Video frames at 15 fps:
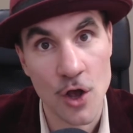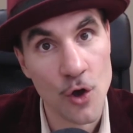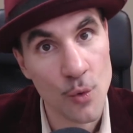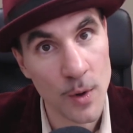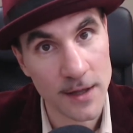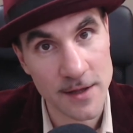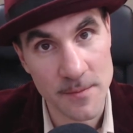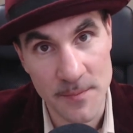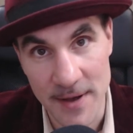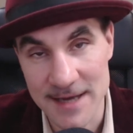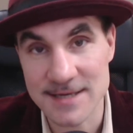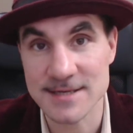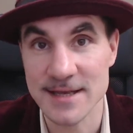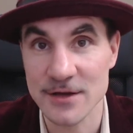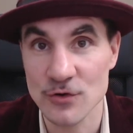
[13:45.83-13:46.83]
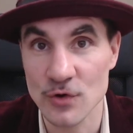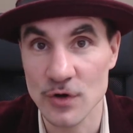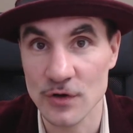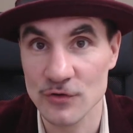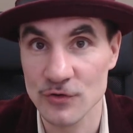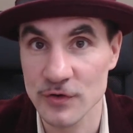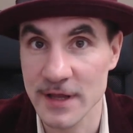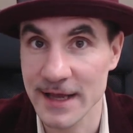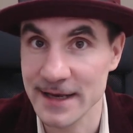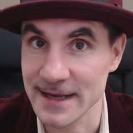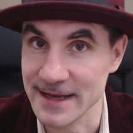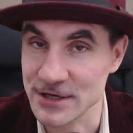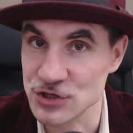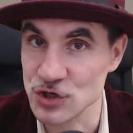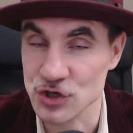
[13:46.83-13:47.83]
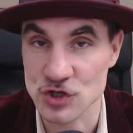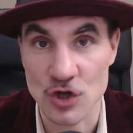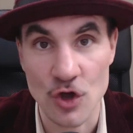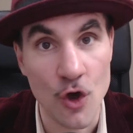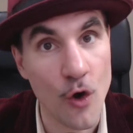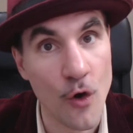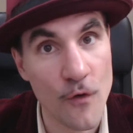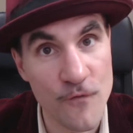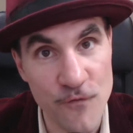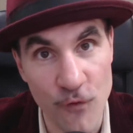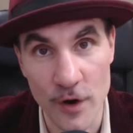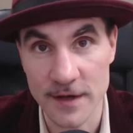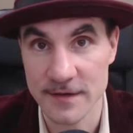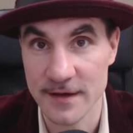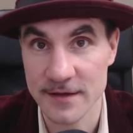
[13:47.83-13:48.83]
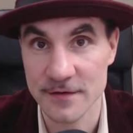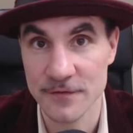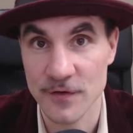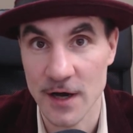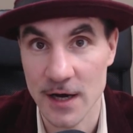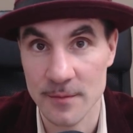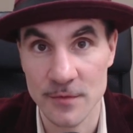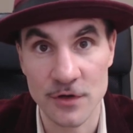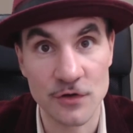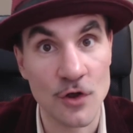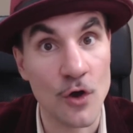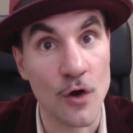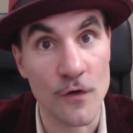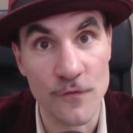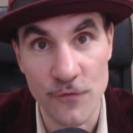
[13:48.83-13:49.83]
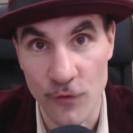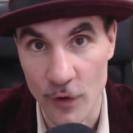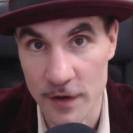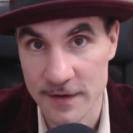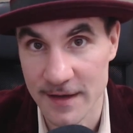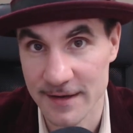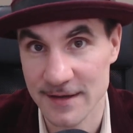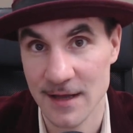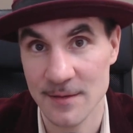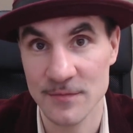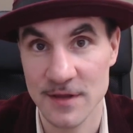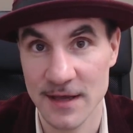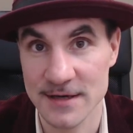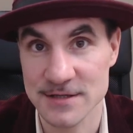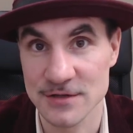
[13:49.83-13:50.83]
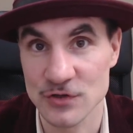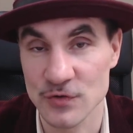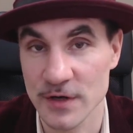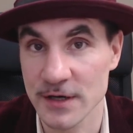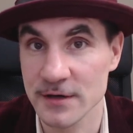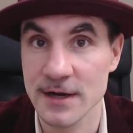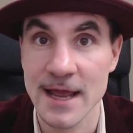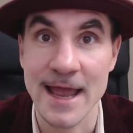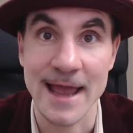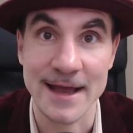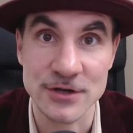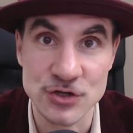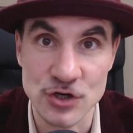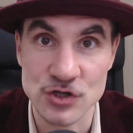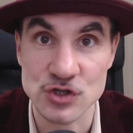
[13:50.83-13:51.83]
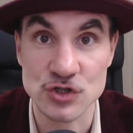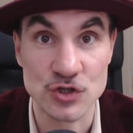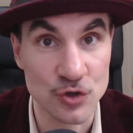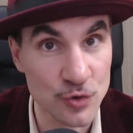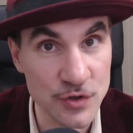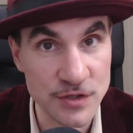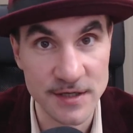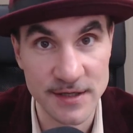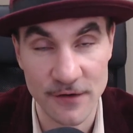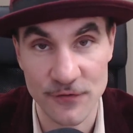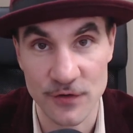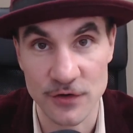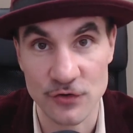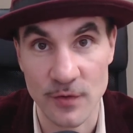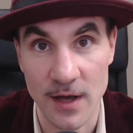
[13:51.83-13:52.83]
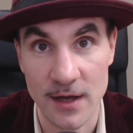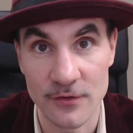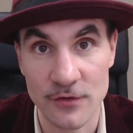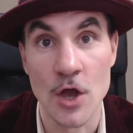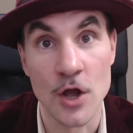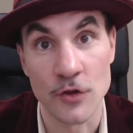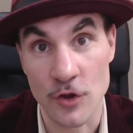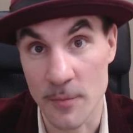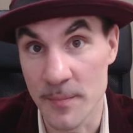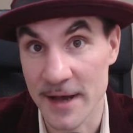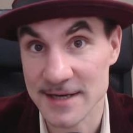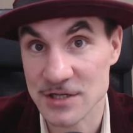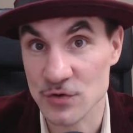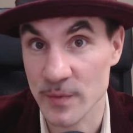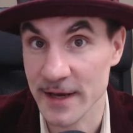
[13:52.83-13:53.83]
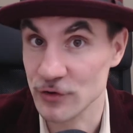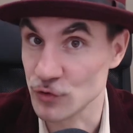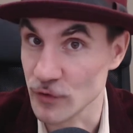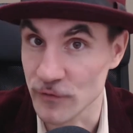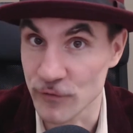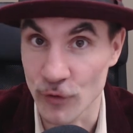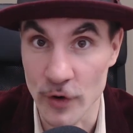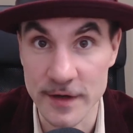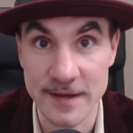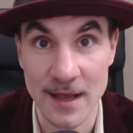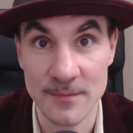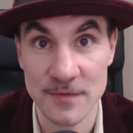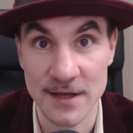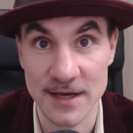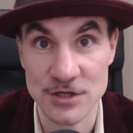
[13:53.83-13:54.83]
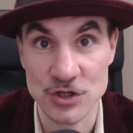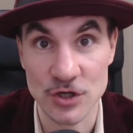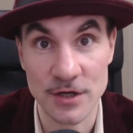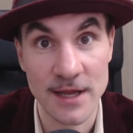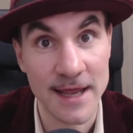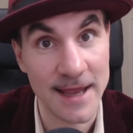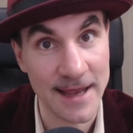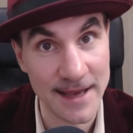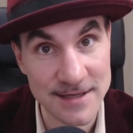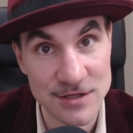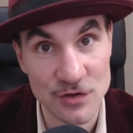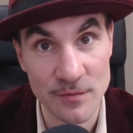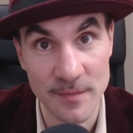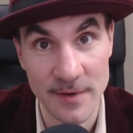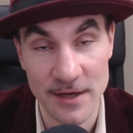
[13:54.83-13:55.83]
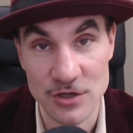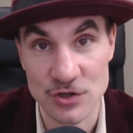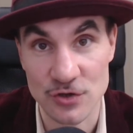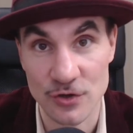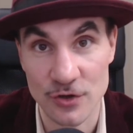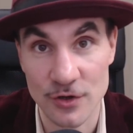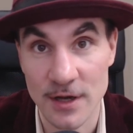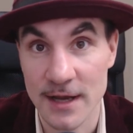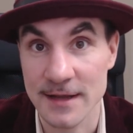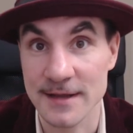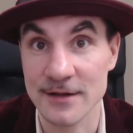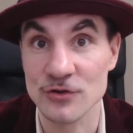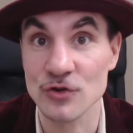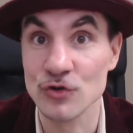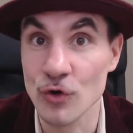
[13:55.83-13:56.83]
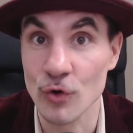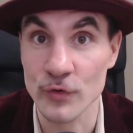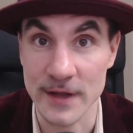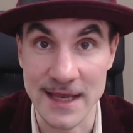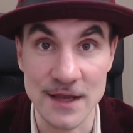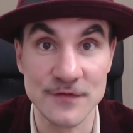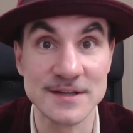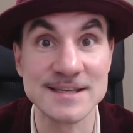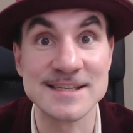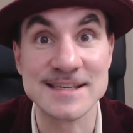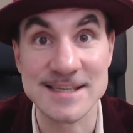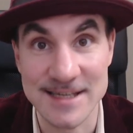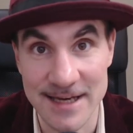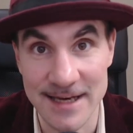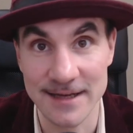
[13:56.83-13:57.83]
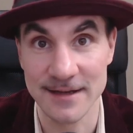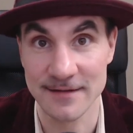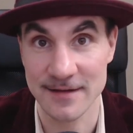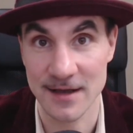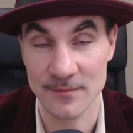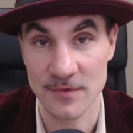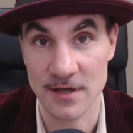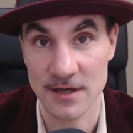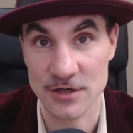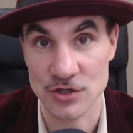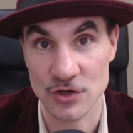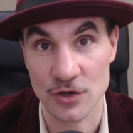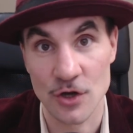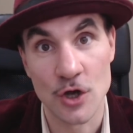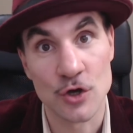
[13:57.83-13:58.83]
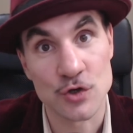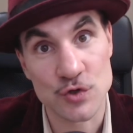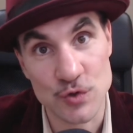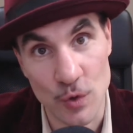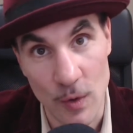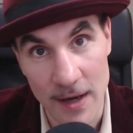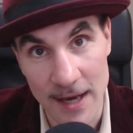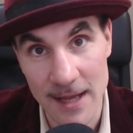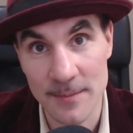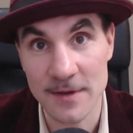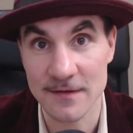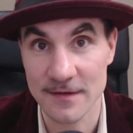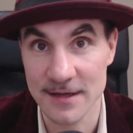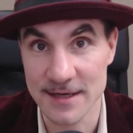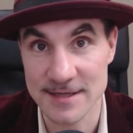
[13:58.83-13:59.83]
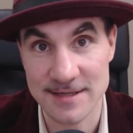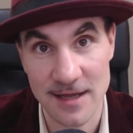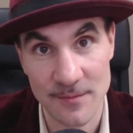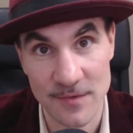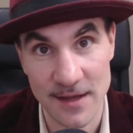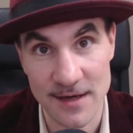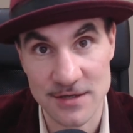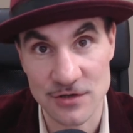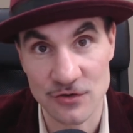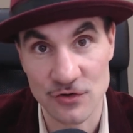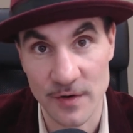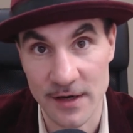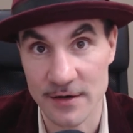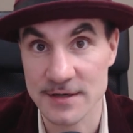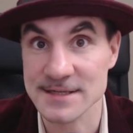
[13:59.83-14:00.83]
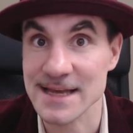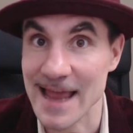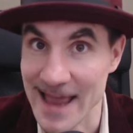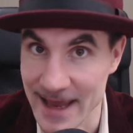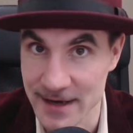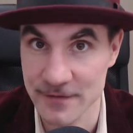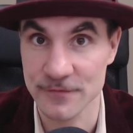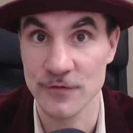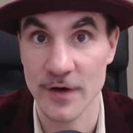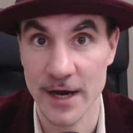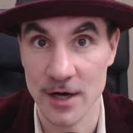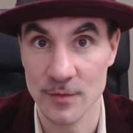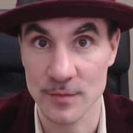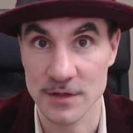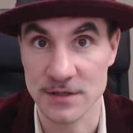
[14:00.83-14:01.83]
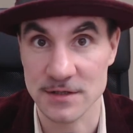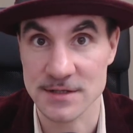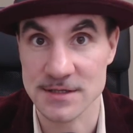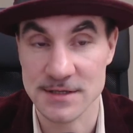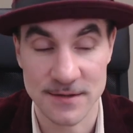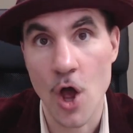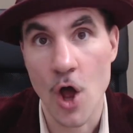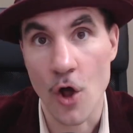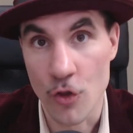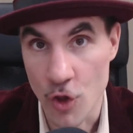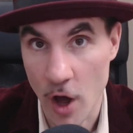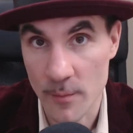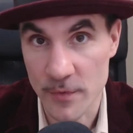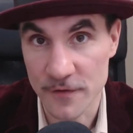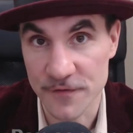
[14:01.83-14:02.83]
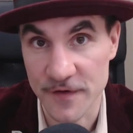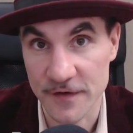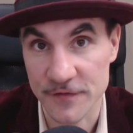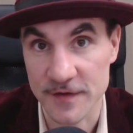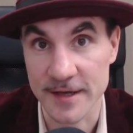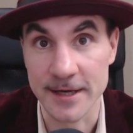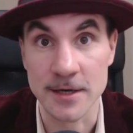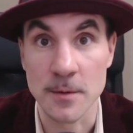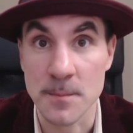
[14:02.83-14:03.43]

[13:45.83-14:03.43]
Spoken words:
Well, the best thing you could do then is just avoid that environment, avoid that temptation trigger, and just choose a different route. The best way to avoid temptation is to make sure that you don't even see the temptation. So limit these temptation triggers and environments. Number 15,